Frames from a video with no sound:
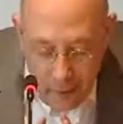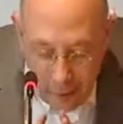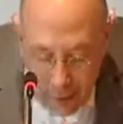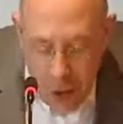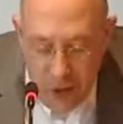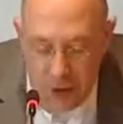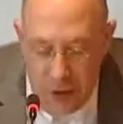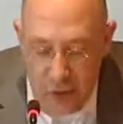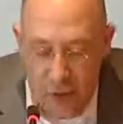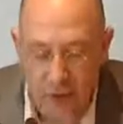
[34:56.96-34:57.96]
life
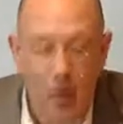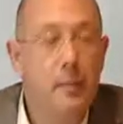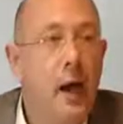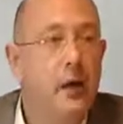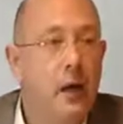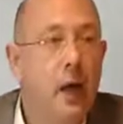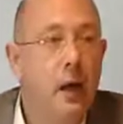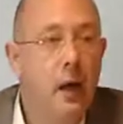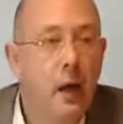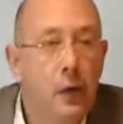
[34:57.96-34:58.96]
is not about
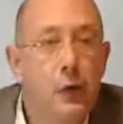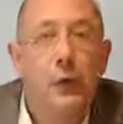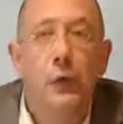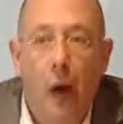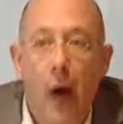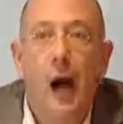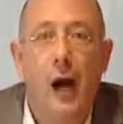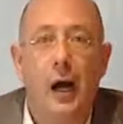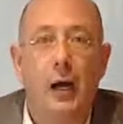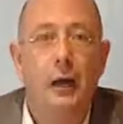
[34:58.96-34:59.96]
who you
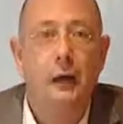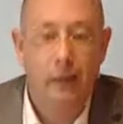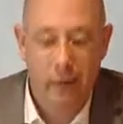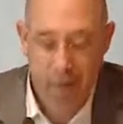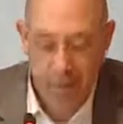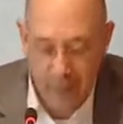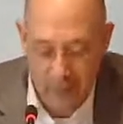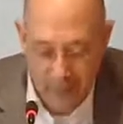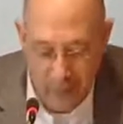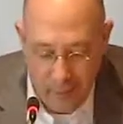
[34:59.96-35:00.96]
are,
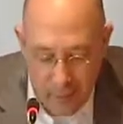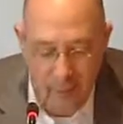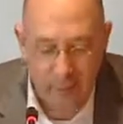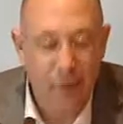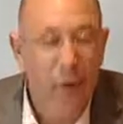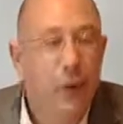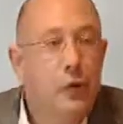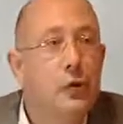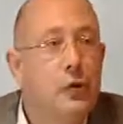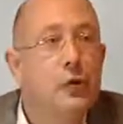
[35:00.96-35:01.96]
but who
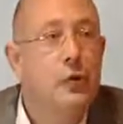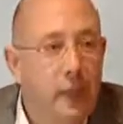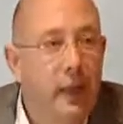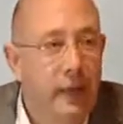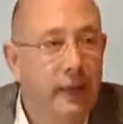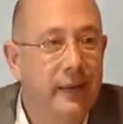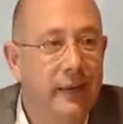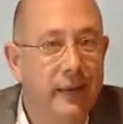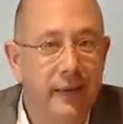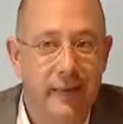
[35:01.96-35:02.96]
you should be.
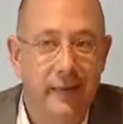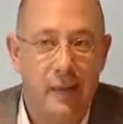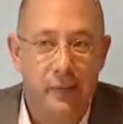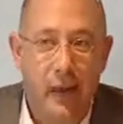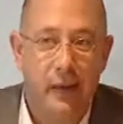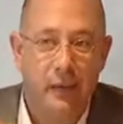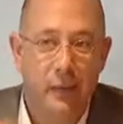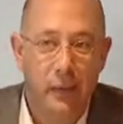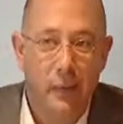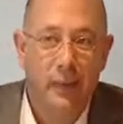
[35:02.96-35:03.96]
This is part of
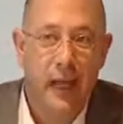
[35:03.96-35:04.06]
the double